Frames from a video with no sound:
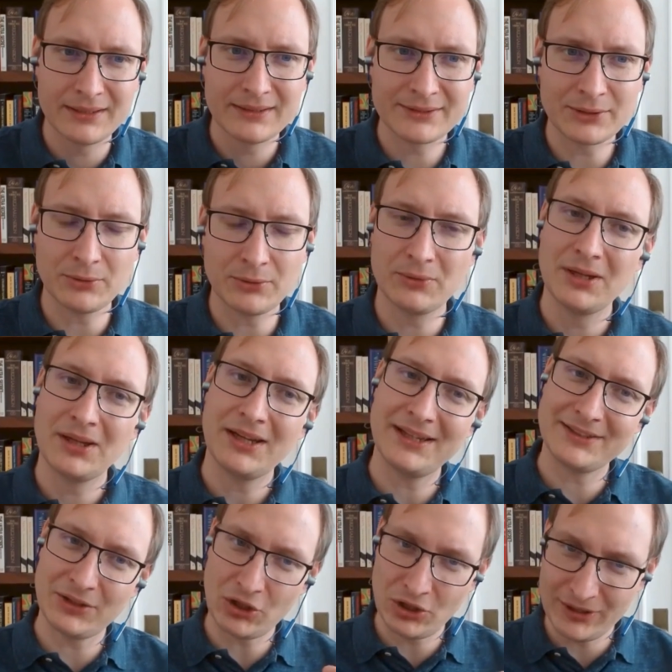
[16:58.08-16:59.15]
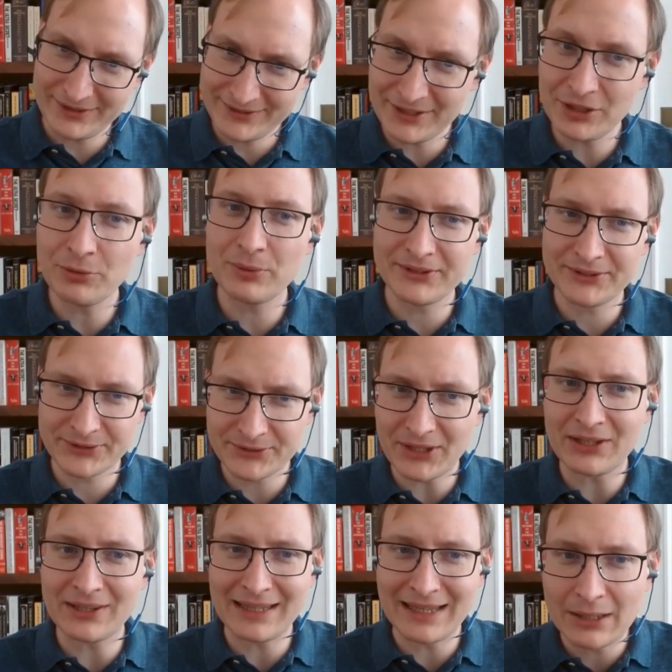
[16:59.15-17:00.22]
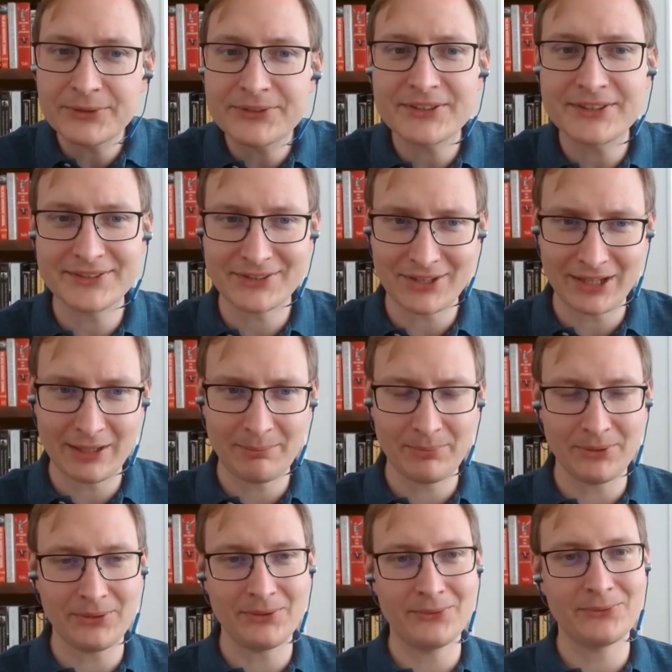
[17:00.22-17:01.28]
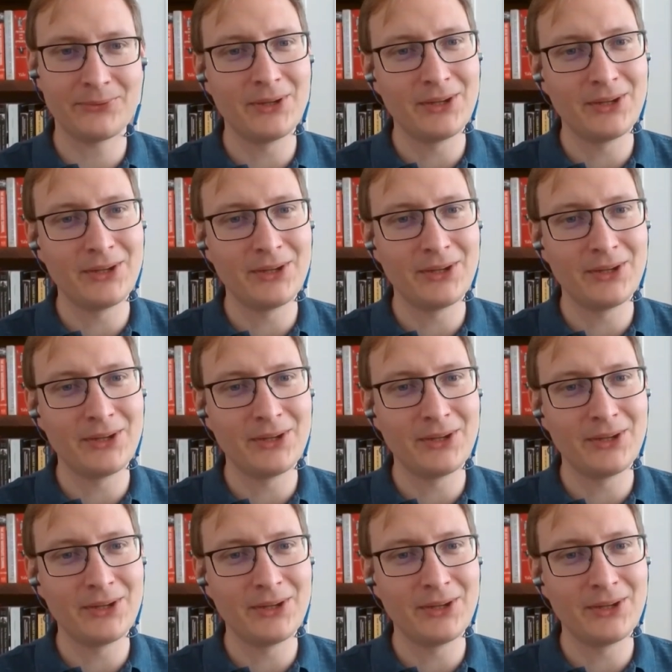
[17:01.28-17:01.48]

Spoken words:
So as long as the US allows this type of